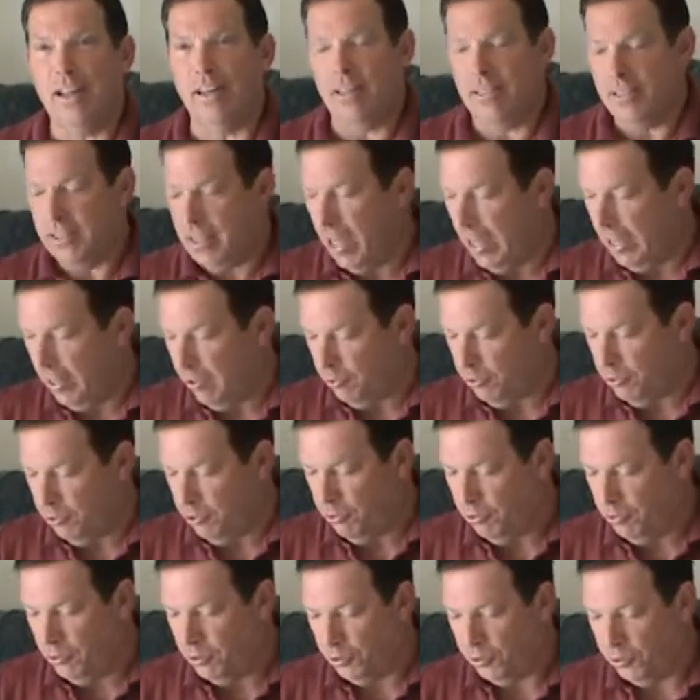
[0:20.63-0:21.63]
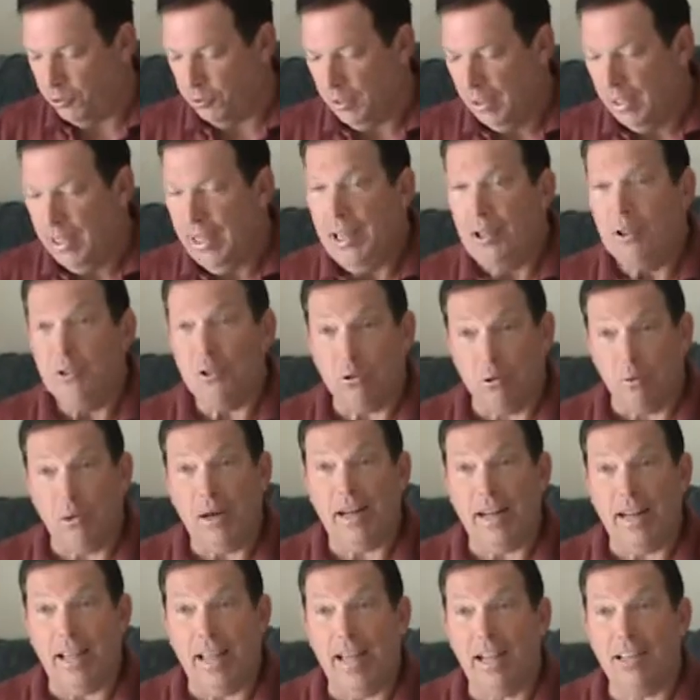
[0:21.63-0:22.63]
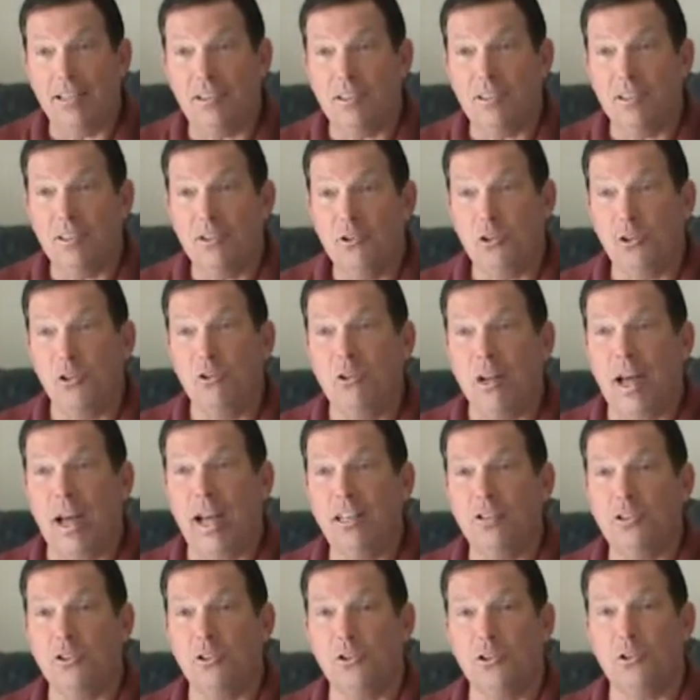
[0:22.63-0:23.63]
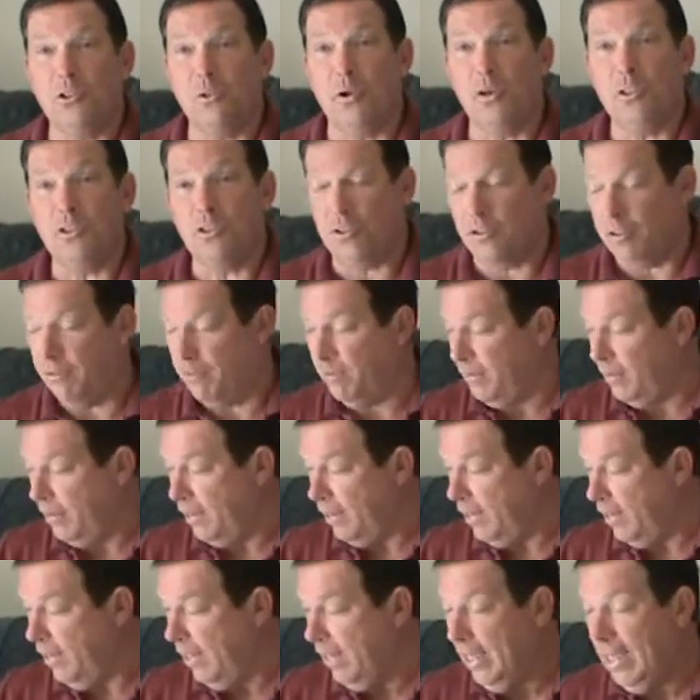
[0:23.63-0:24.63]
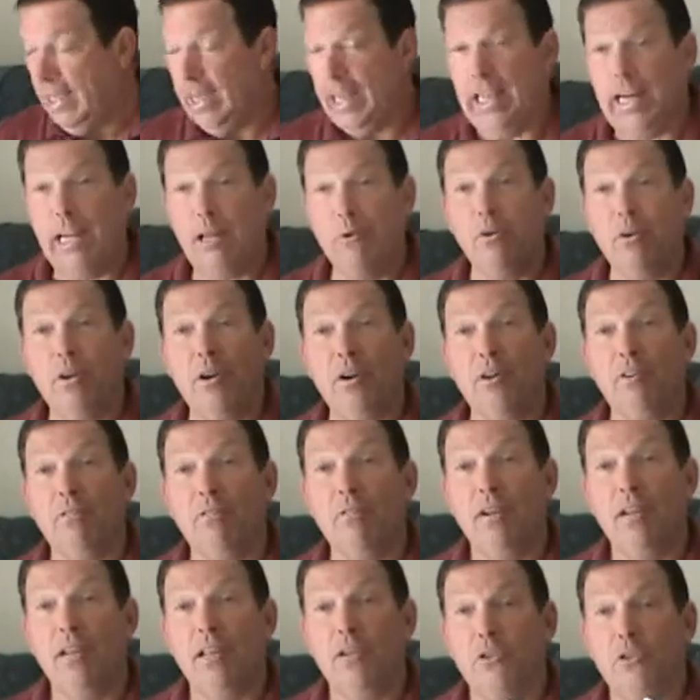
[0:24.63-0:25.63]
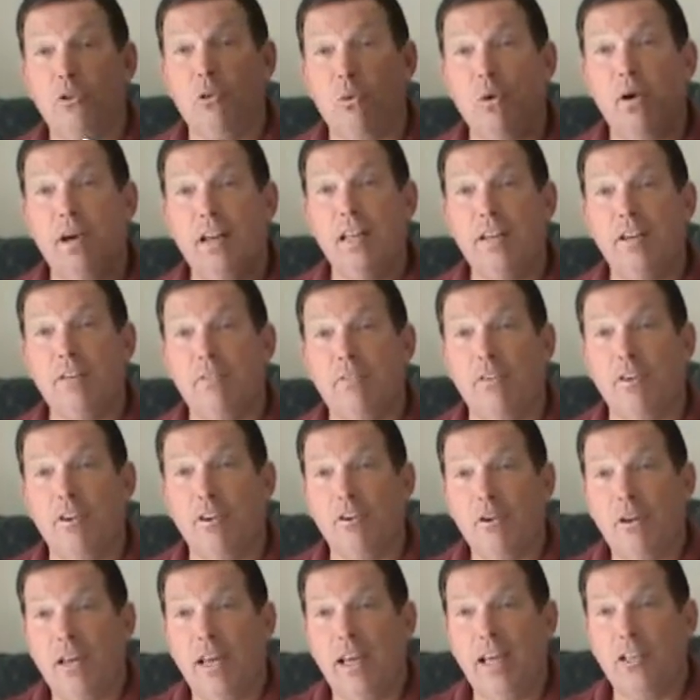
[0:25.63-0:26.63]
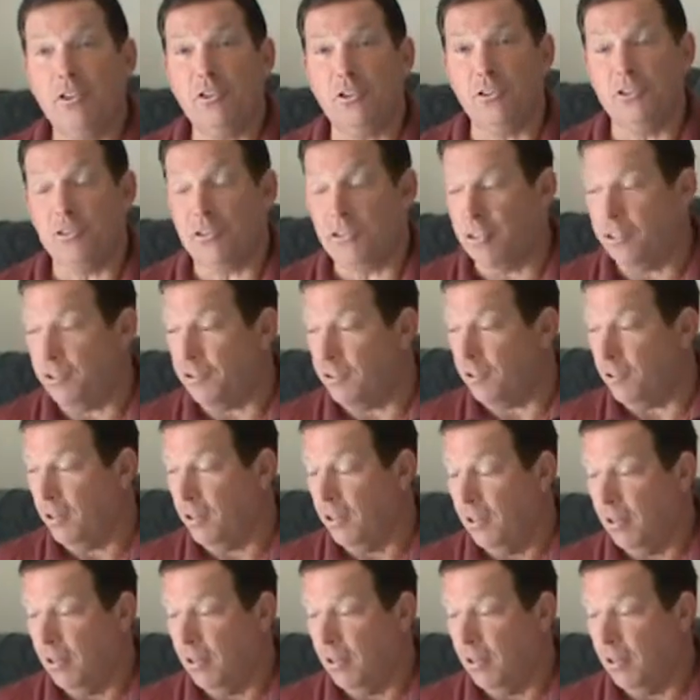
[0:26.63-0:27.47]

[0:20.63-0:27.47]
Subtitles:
It entitles you to 3 days, 2 nights, your choice of any one of 20 different locations. There's